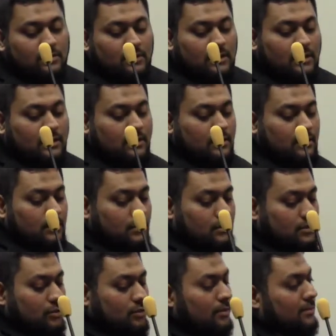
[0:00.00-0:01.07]
on the
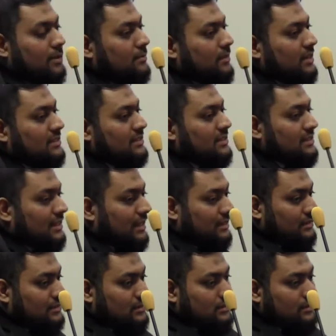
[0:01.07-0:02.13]
UML based
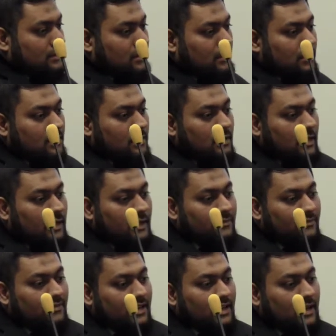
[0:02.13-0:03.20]
designs,
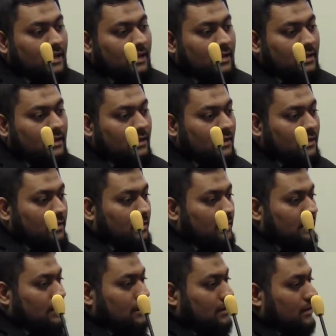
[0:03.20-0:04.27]
and we
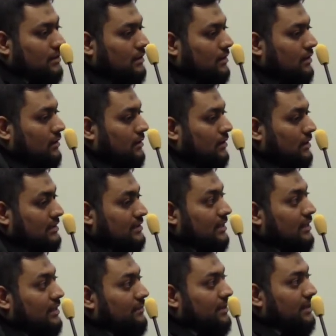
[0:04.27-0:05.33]
are
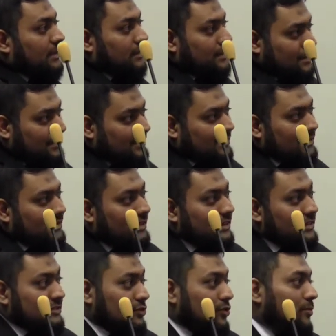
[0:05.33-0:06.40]
still limited
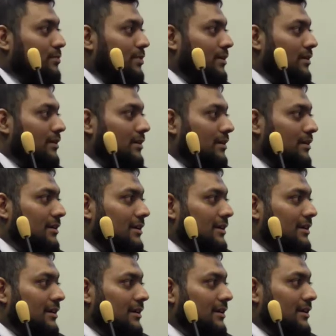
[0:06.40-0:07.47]
in scope,
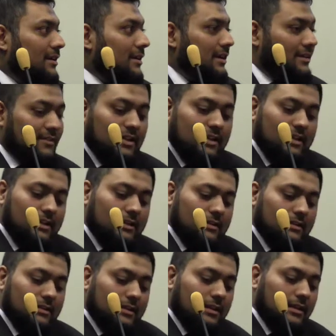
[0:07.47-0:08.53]
even
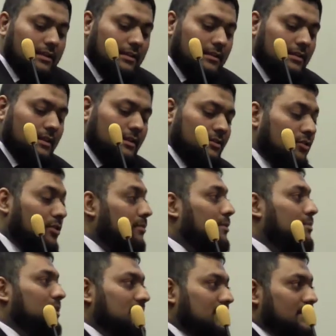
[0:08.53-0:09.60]
in
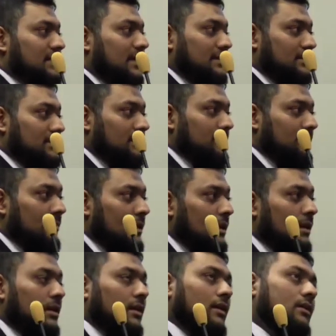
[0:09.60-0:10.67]
UML based designs.
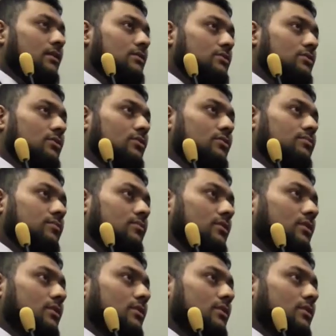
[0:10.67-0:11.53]
So